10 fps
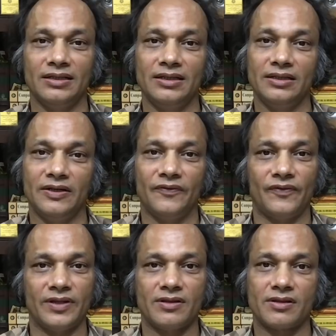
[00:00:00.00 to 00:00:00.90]
the
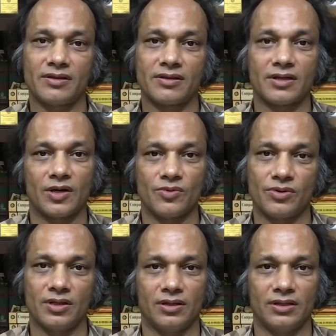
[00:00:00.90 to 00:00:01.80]
defense
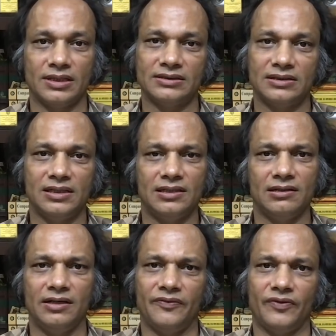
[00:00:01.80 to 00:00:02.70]
counsel is
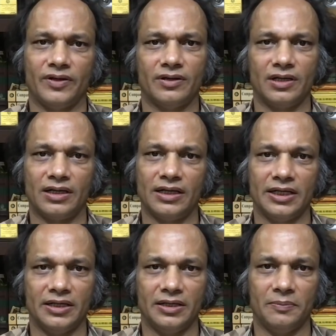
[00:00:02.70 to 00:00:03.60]
little
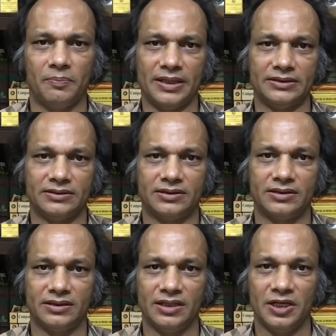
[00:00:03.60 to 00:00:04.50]
difficultly
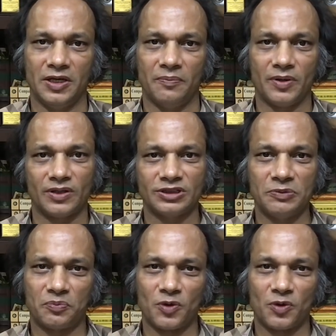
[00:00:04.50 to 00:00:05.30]
placed, because